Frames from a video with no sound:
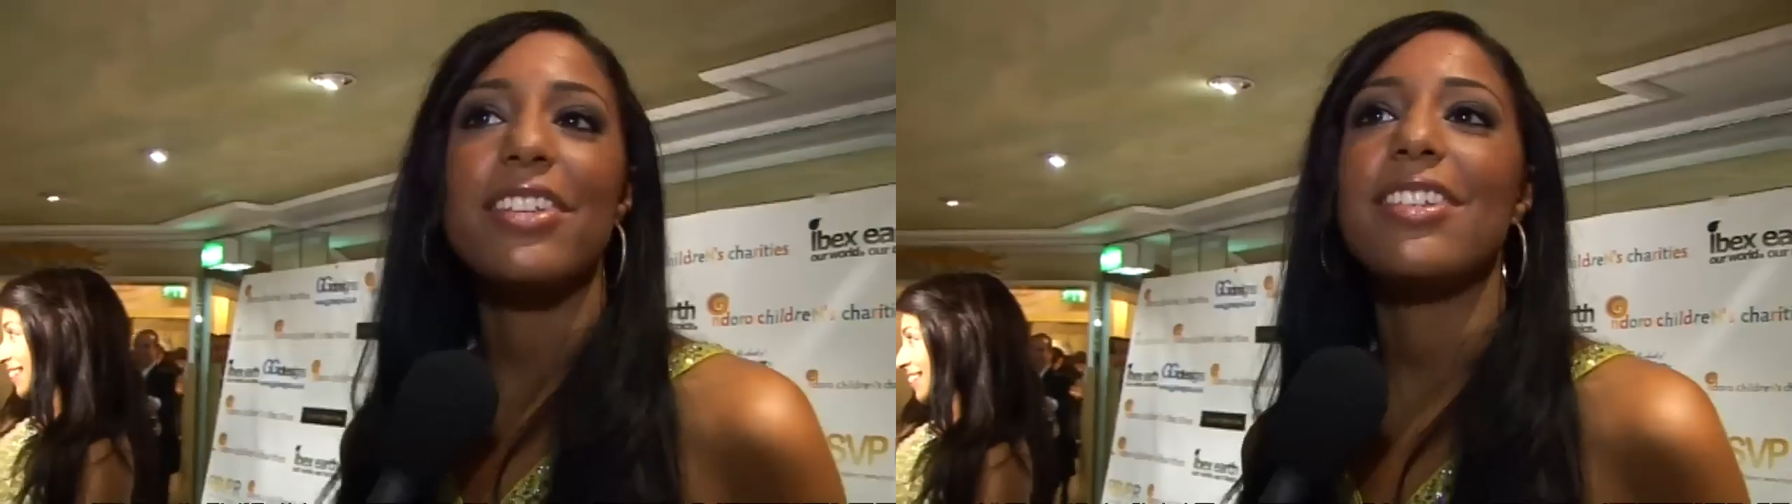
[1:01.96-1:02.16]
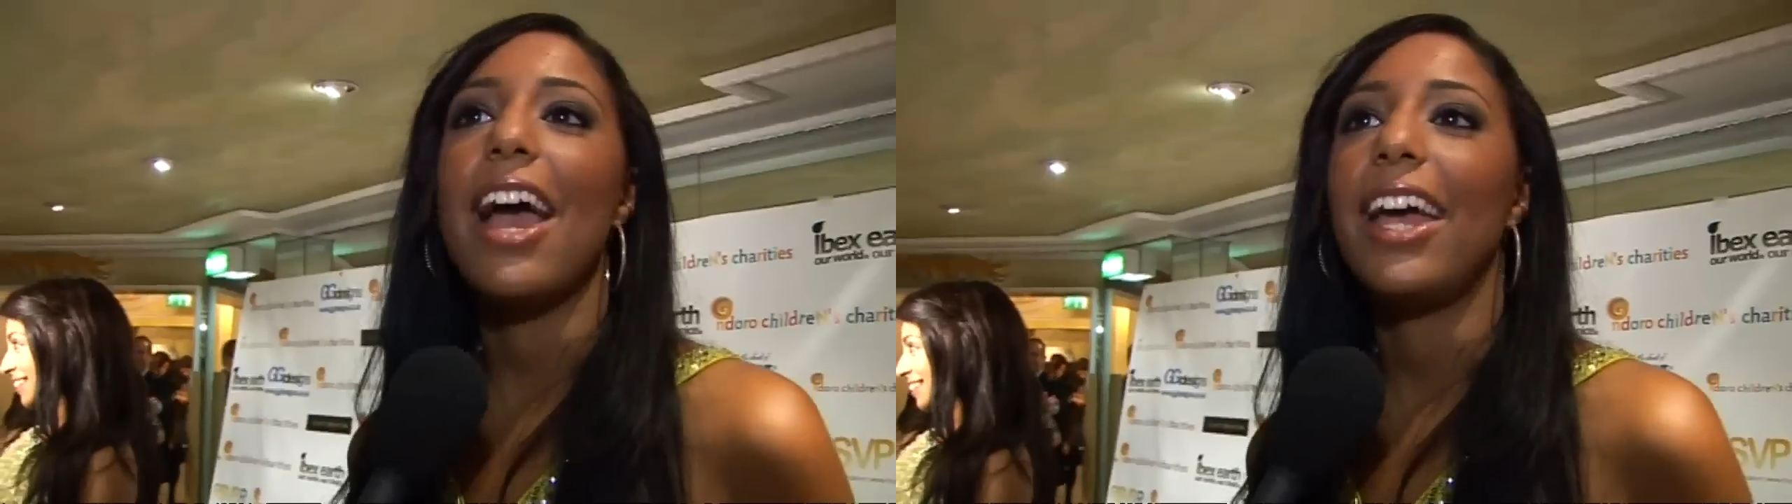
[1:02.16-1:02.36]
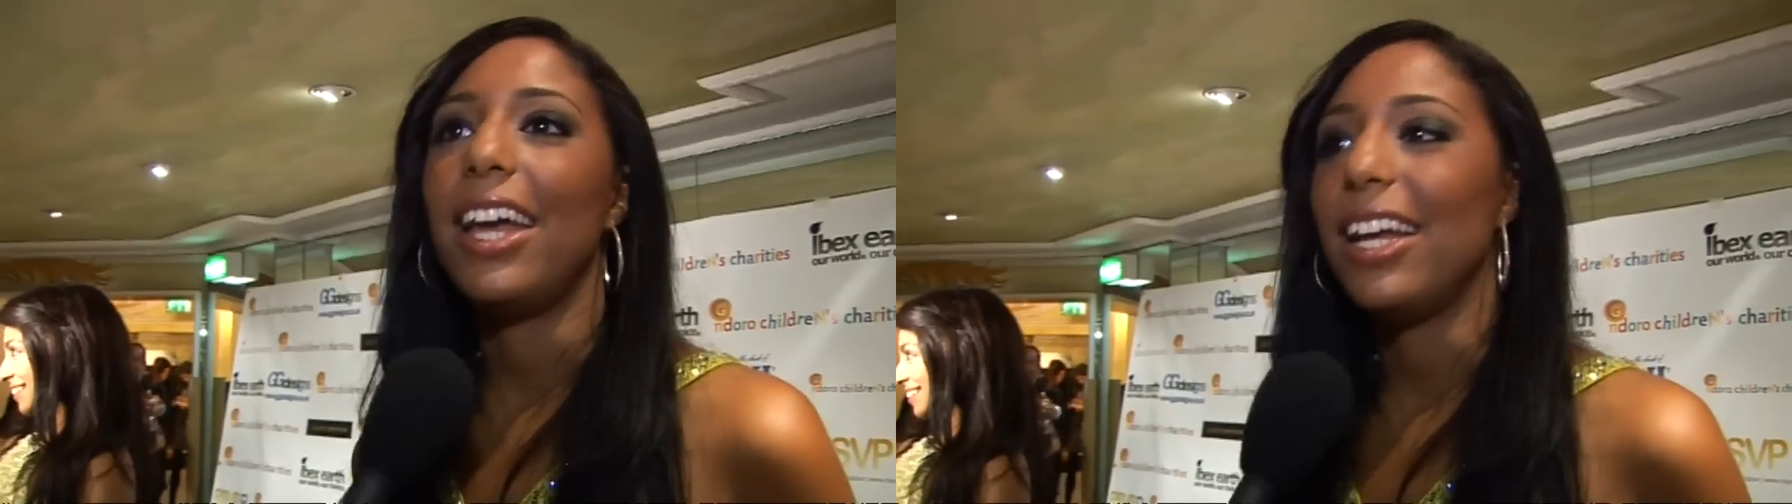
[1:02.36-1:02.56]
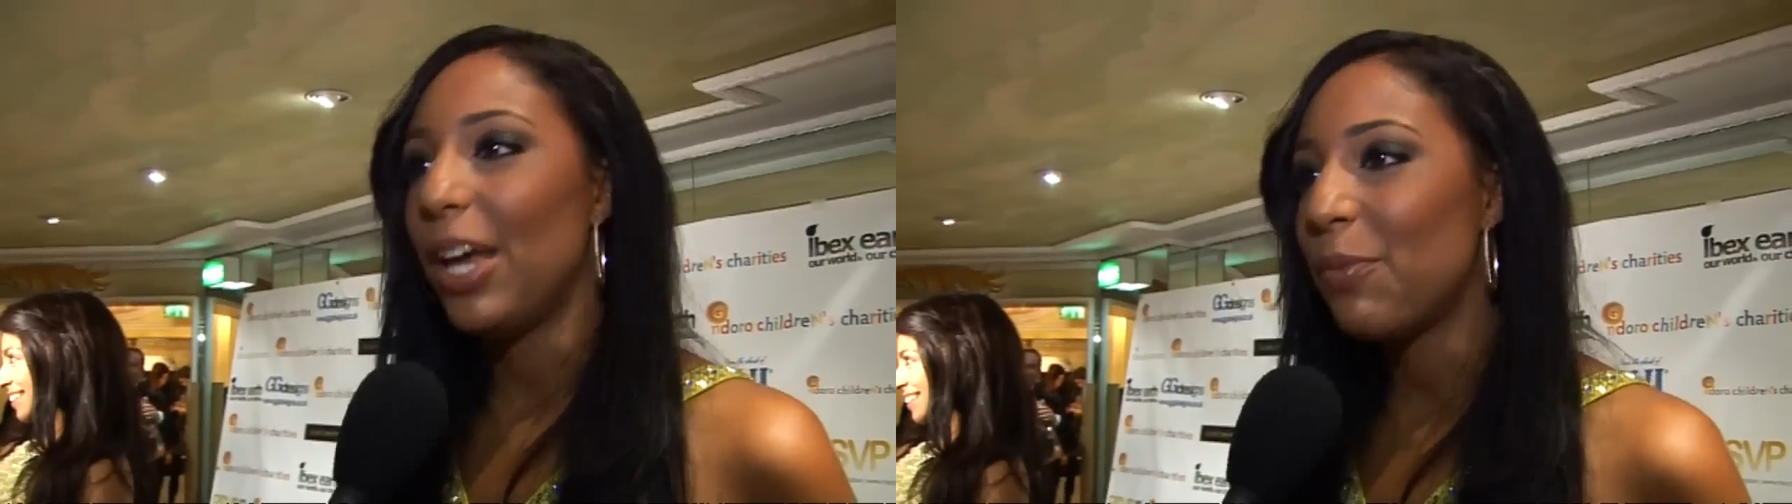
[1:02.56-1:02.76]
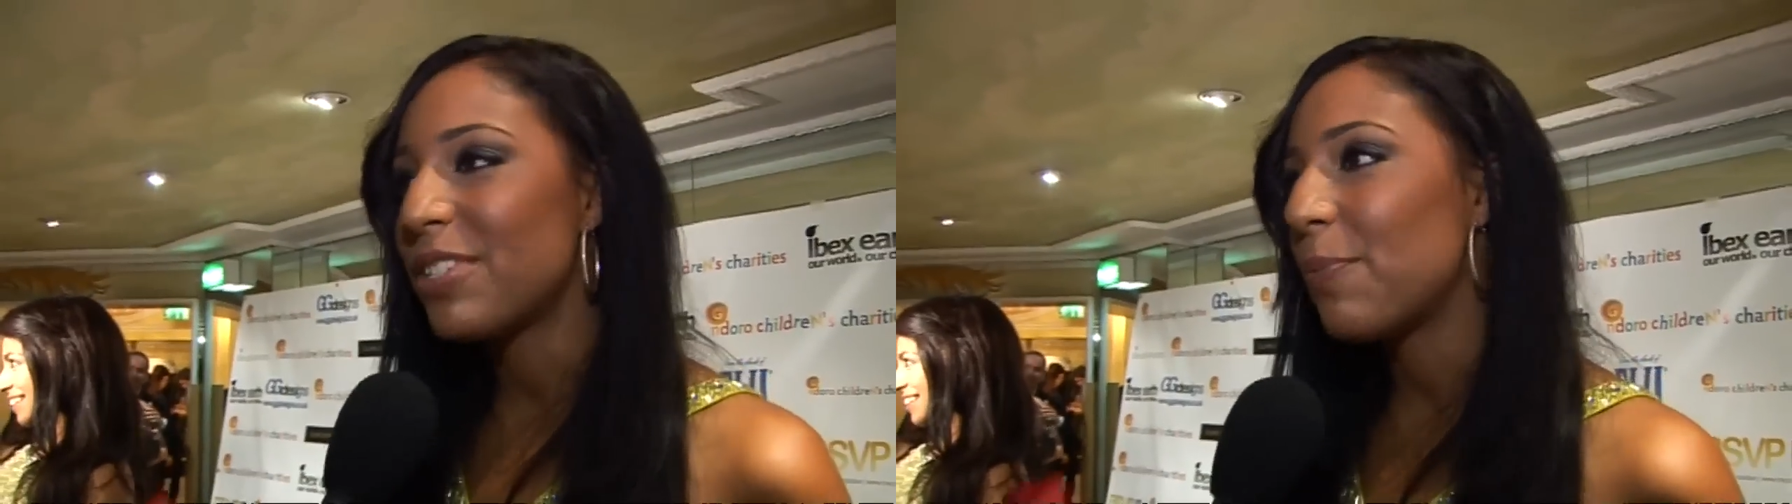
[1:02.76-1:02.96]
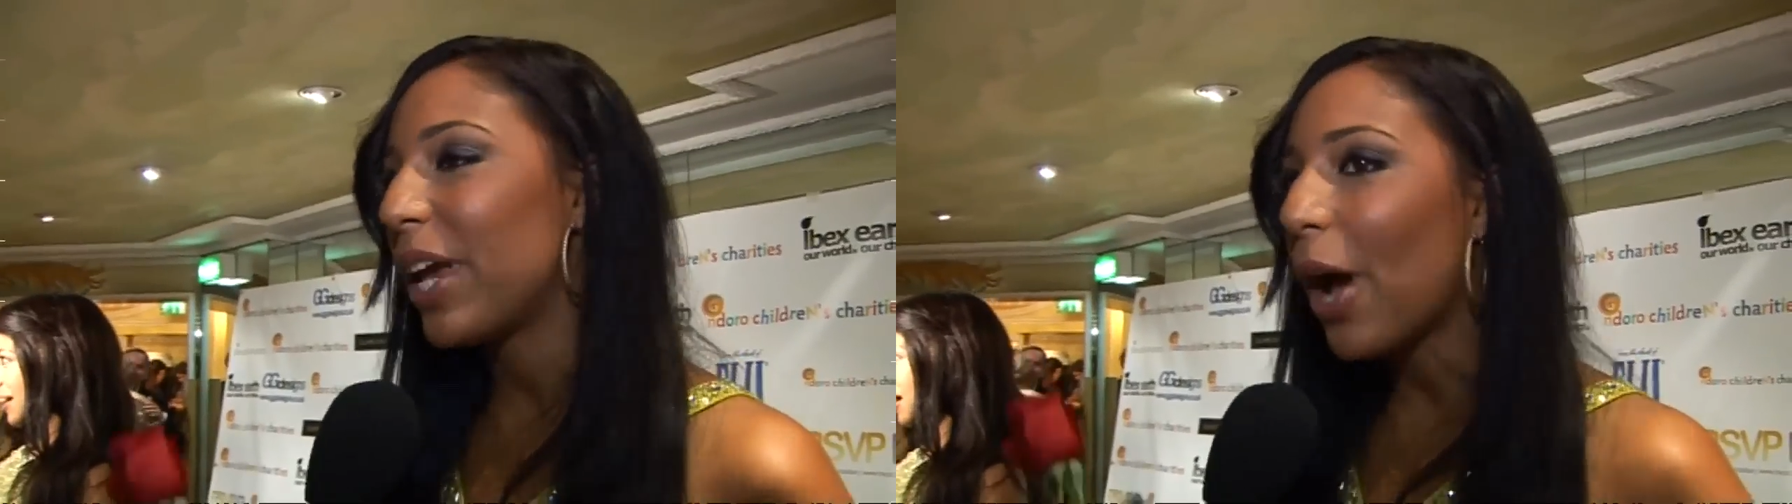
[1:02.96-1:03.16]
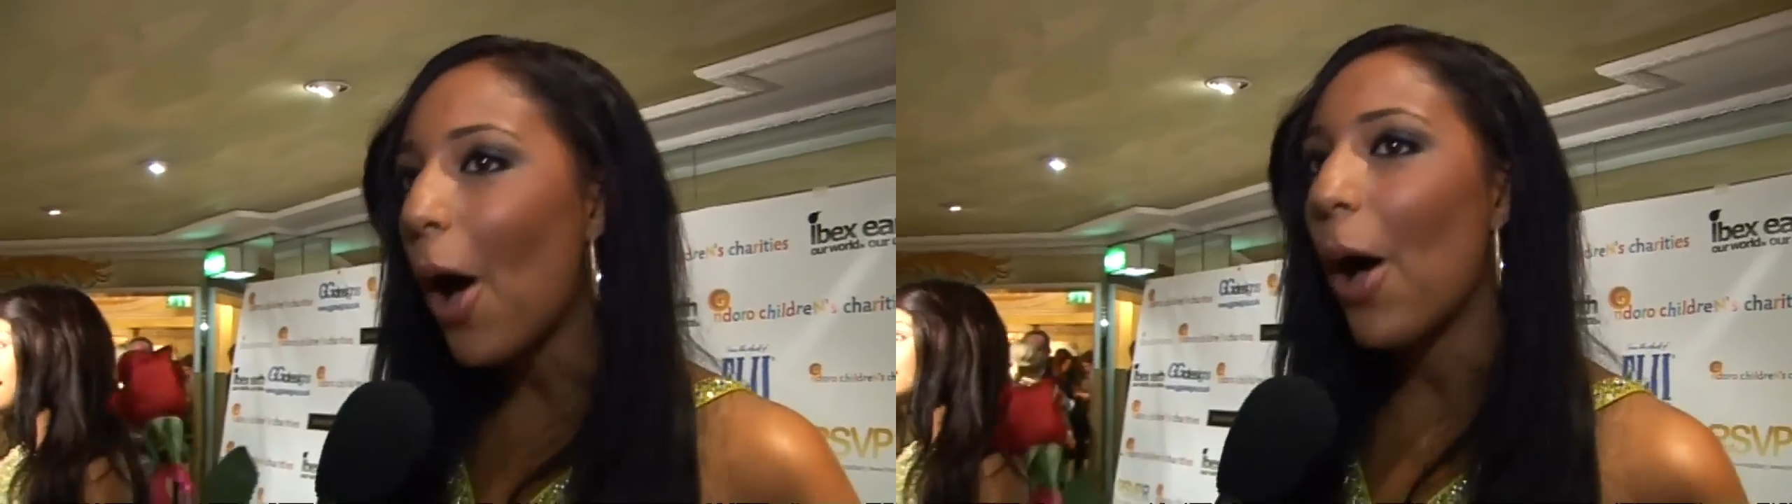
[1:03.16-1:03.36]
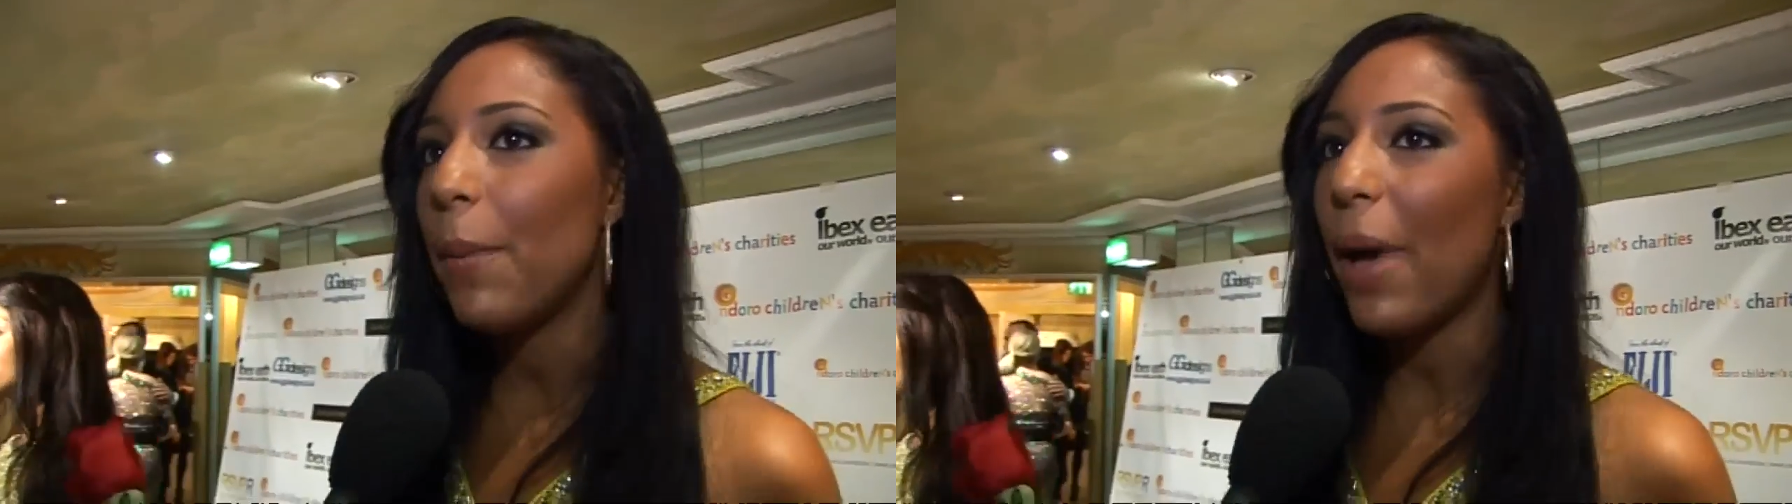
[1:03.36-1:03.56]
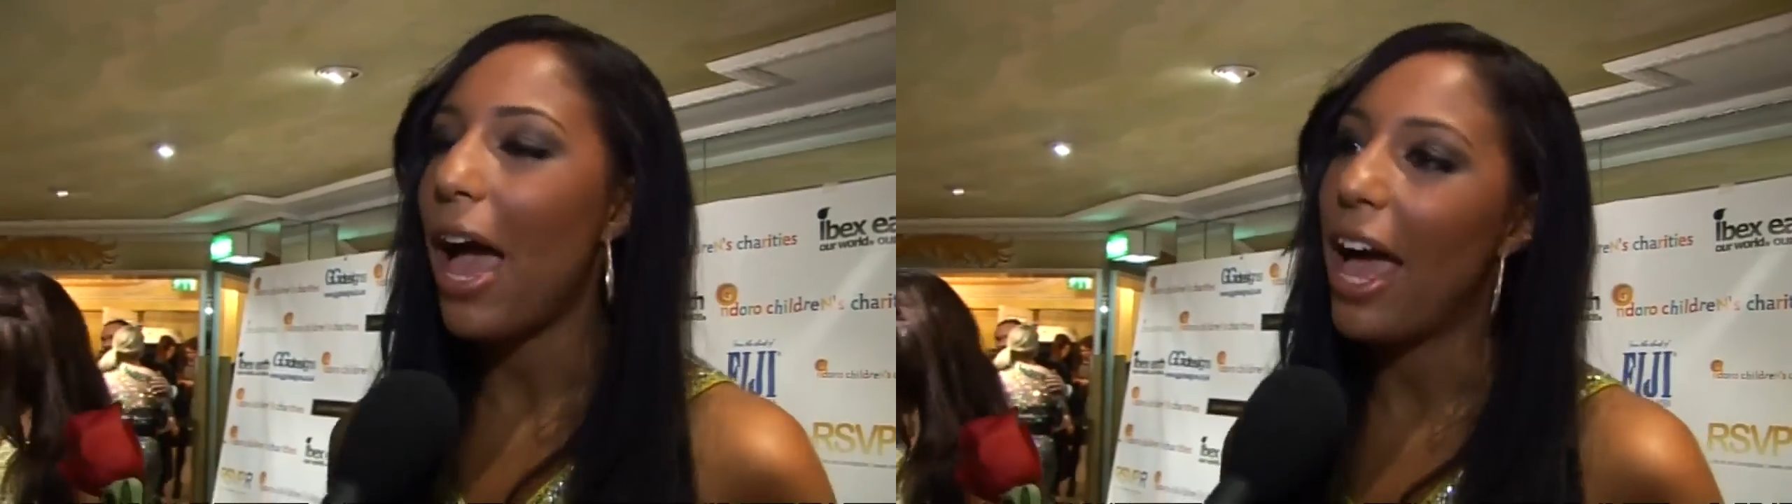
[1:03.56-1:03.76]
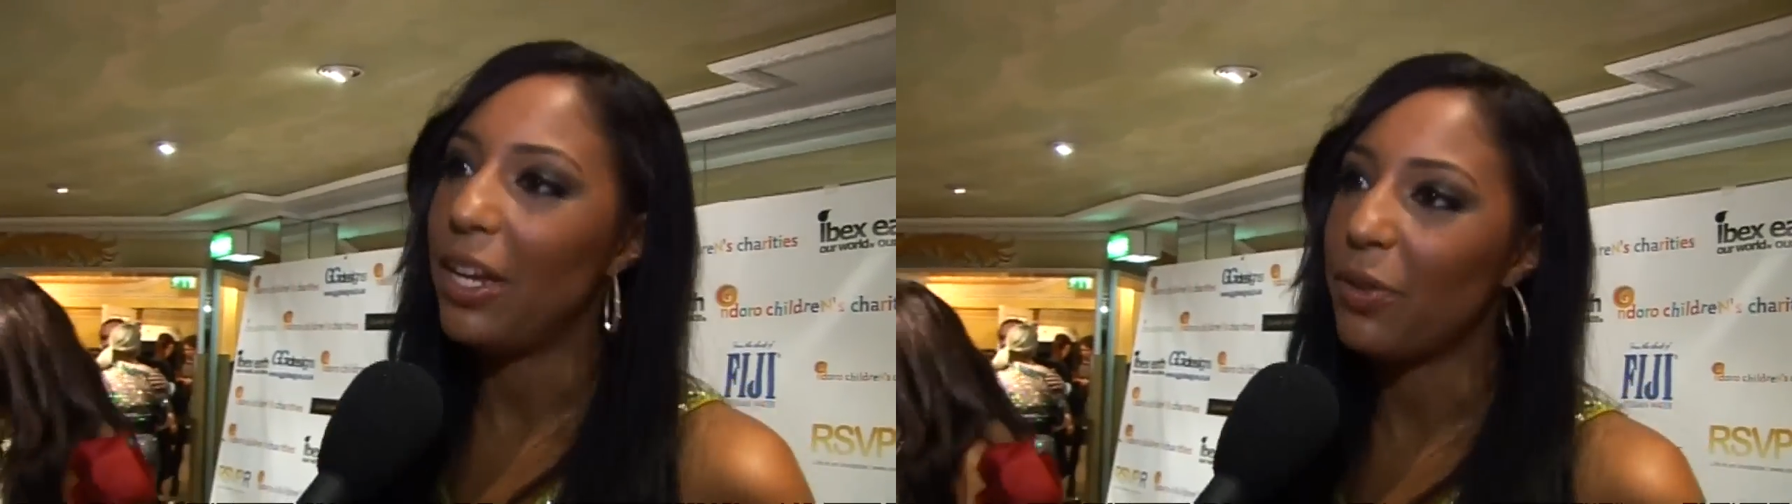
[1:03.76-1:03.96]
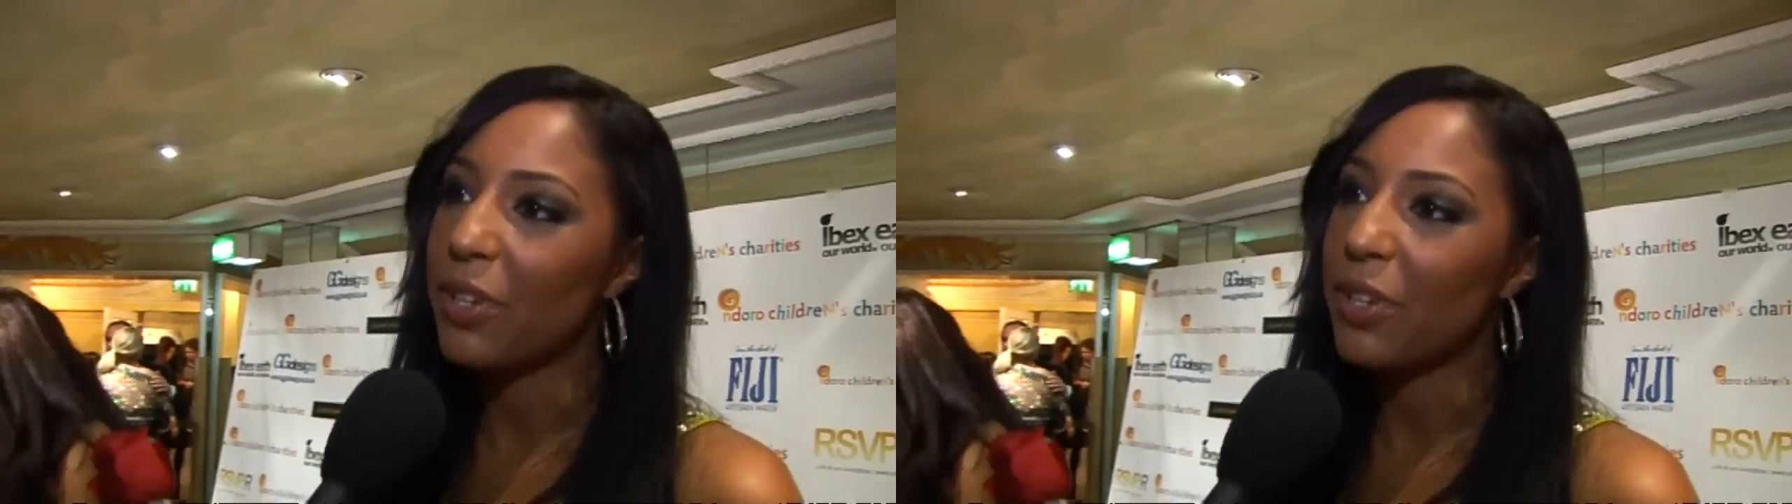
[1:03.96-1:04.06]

just saying, it was a big hype and it